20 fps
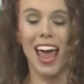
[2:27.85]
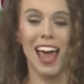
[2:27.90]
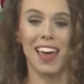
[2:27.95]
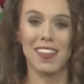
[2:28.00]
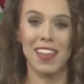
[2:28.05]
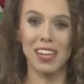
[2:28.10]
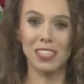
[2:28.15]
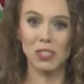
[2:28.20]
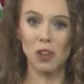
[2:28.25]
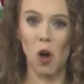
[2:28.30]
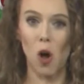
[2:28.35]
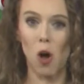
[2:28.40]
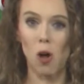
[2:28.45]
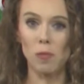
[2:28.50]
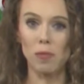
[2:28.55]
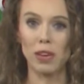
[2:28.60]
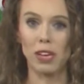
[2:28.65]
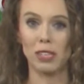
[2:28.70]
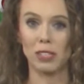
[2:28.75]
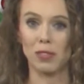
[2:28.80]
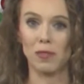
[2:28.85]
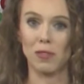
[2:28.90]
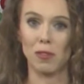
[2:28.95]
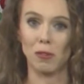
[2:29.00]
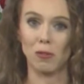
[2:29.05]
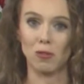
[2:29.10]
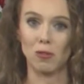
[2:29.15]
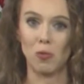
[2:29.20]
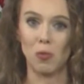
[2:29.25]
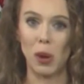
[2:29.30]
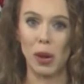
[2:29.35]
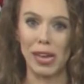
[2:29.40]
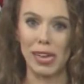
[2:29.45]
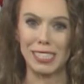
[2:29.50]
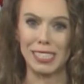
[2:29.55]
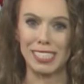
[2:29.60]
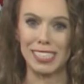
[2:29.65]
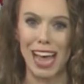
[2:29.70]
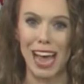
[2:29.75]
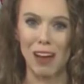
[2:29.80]
and that's all because of those
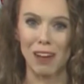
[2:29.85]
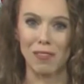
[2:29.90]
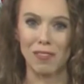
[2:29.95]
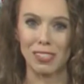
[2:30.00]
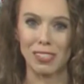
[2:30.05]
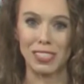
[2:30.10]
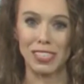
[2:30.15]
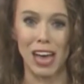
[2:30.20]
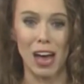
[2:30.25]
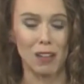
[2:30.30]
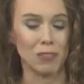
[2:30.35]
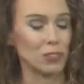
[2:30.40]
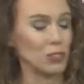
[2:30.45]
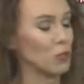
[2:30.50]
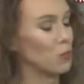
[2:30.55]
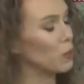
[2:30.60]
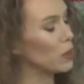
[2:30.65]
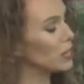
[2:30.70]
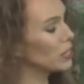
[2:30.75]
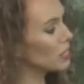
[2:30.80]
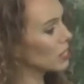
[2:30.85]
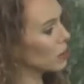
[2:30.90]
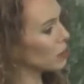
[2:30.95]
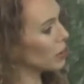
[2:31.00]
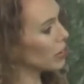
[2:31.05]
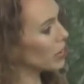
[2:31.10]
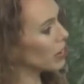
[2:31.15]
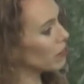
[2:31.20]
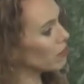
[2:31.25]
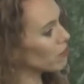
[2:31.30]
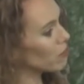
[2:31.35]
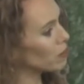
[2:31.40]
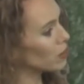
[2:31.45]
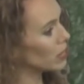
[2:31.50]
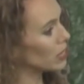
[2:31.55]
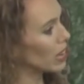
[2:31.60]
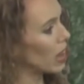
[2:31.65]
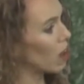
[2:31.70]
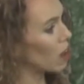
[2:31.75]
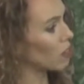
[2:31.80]
winds out of the south. So winds coming in from the
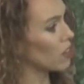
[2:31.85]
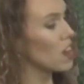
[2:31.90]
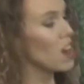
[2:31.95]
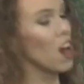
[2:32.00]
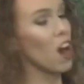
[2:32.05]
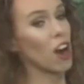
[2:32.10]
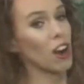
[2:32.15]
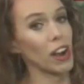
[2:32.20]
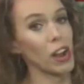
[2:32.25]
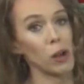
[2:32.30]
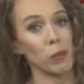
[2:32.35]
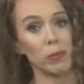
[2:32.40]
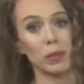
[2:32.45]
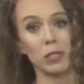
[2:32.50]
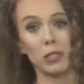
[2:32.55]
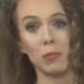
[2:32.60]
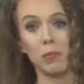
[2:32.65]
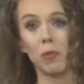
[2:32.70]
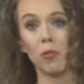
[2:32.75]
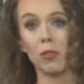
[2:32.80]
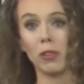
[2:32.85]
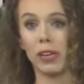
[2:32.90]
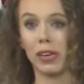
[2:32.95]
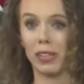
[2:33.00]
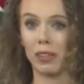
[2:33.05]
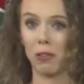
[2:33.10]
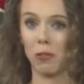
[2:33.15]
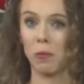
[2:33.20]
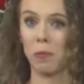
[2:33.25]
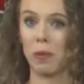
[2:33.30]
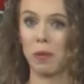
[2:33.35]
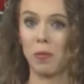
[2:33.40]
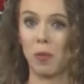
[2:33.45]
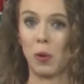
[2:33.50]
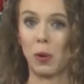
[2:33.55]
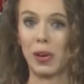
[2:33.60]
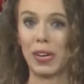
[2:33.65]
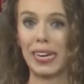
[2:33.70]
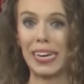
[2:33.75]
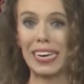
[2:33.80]
south are helping to pull in a little bit
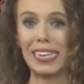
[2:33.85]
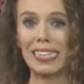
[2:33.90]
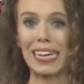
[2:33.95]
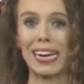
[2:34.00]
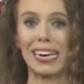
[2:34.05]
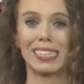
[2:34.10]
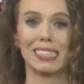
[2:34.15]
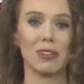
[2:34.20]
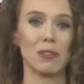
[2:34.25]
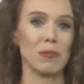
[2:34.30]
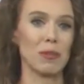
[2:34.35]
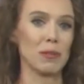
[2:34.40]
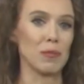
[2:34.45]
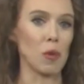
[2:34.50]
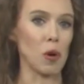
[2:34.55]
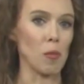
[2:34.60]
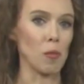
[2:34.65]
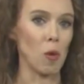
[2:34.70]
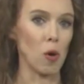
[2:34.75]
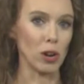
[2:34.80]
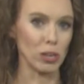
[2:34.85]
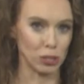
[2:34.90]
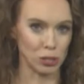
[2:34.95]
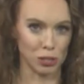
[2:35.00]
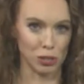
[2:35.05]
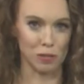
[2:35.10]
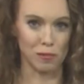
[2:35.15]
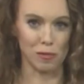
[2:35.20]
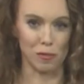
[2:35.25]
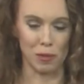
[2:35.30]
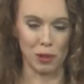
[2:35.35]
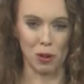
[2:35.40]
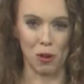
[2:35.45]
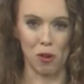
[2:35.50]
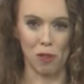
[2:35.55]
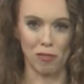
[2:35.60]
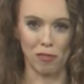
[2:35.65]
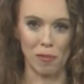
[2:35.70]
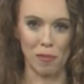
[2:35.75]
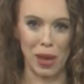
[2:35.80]
more heat and a little bit more moisture from the
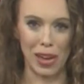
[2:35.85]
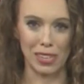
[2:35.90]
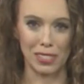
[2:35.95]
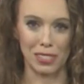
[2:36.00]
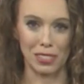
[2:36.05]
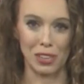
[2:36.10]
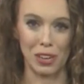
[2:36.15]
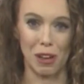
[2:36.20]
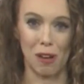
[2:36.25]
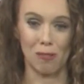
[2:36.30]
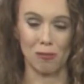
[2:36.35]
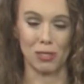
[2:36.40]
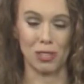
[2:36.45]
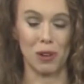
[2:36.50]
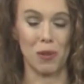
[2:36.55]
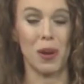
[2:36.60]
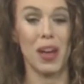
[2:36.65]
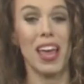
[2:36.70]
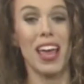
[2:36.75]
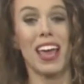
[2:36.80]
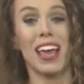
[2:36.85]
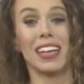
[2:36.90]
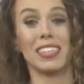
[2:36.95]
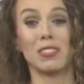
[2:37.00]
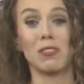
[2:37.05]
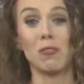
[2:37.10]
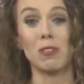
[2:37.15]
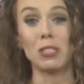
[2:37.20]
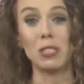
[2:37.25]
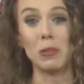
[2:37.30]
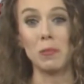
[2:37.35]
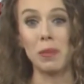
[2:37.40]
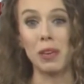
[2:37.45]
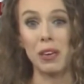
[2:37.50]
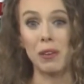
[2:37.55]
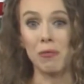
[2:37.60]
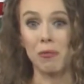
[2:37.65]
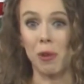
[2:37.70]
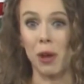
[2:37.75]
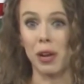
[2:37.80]
Gulf of Mexico. So it's going to
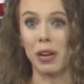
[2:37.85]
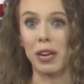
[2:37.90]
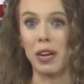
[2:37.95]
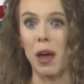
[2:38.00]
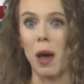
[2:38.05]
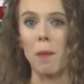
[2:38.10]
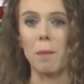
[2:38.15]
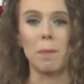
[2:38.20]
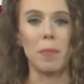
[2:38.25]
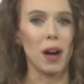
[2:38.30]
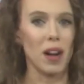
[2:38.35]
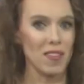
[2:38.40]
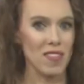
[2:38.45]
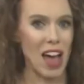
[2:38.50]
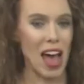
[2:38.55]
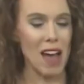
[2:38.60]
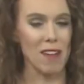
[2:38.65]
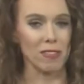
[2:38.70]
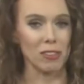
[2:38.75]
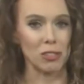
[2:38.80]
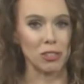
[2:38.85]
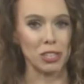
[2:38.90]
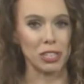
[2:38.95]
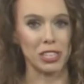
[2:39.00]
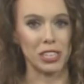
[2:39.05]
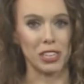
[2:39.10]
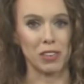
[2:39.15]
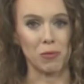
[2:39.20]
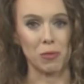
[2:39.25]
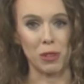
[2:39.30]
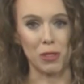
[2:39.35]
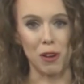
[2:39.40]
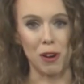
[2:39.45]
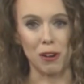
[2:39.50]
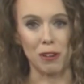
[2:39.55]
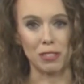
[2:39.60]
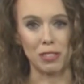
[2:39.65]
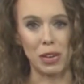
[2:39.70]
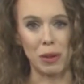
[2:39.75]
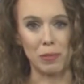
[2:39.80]
be running above average here with
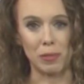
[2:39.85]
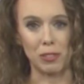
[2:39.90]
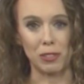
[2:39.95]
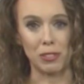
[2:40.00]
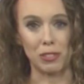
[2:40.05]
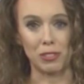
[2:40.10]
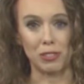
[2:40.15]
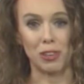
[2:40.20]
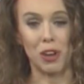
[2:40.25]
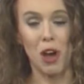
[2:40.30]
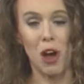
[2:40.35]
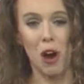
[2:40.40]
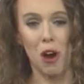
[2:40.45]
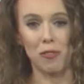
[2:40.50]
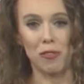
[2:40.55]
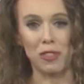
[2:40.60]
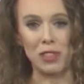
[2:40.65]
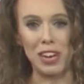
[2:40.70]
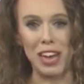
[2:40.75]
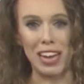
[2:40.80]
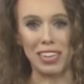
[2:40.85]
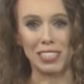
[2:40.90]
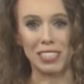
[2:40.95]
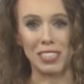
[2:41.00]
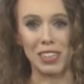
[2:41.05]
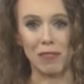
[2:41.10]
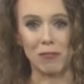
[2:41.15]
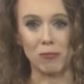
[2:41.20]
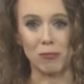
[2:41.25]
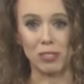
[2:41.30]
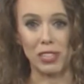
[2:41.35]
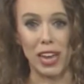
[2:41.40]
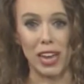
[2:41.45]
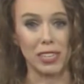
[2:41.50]
our temperatures over the next several days. days.